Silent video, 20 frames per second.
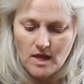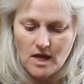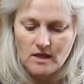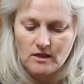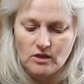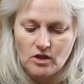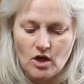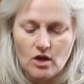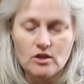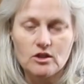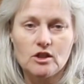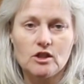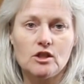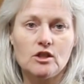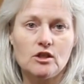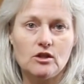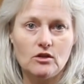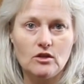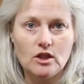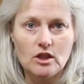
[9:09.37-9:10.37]
they start
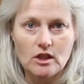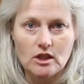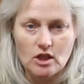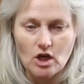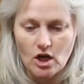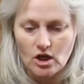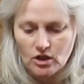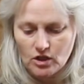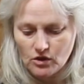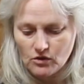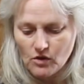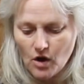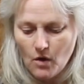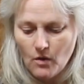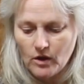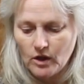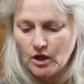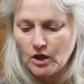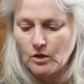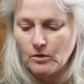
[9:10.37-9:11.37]
to
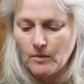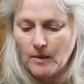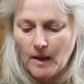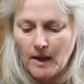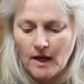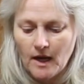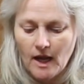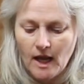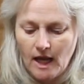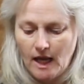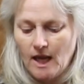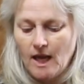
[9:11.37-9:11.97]
grow a little bit,